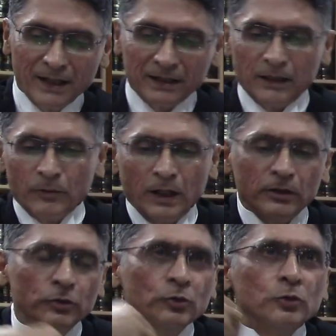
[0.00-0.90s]
Now,
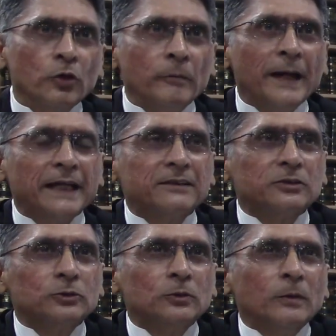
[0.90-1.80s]
you go back
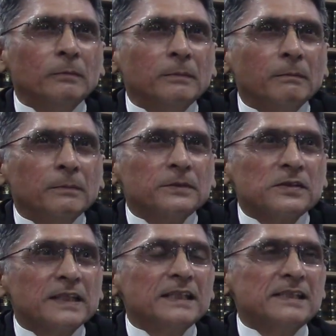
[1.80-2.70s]
to
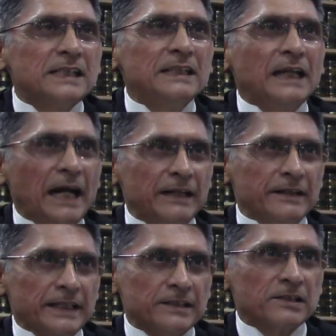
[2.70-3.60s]

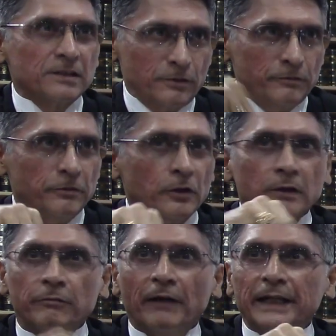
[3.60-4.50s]
1600s for
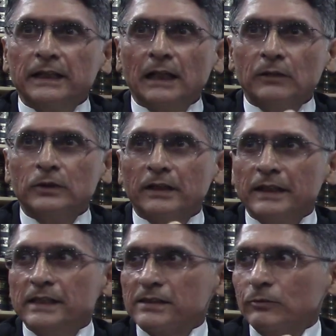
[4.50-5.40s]
finding out the
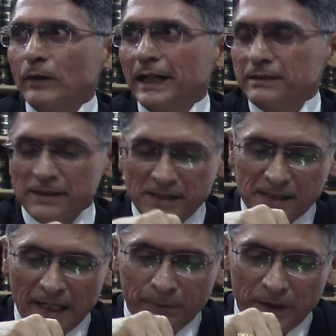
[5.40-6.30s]
reason why this is
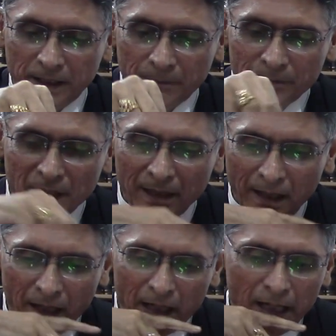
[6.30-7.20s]
happening.
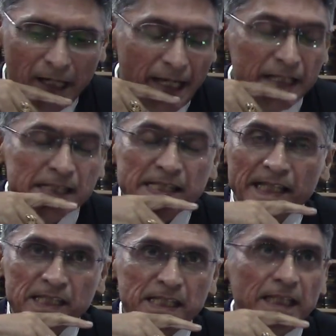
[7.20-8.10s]
In
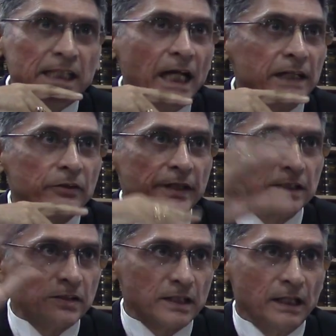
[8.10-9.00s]

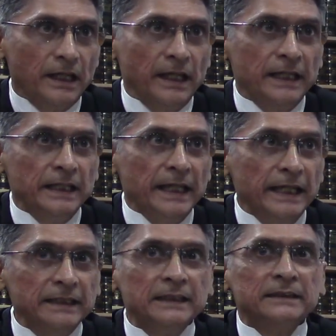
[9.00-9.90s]
1600s, in
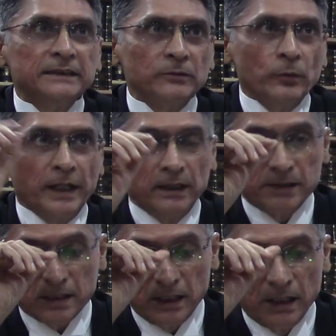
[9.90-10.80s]
England and
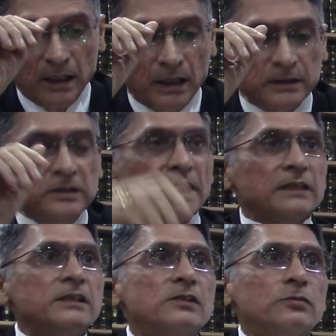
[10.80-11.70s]
Wales,
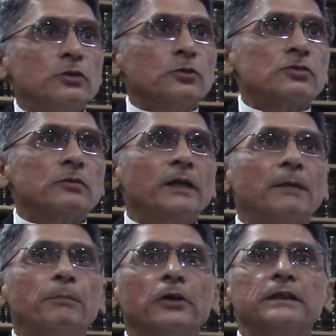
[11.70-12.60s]
judges used to be
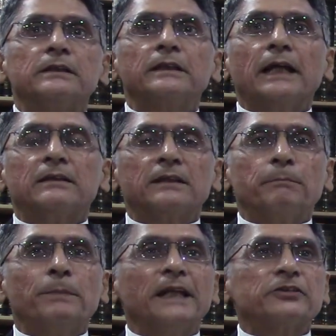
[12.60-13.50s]
appointed at the
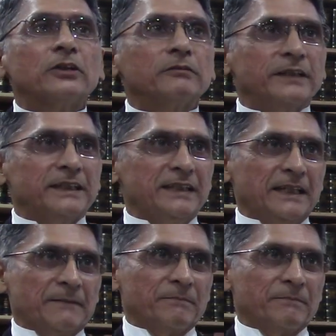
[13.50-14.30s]
pleasure of the king.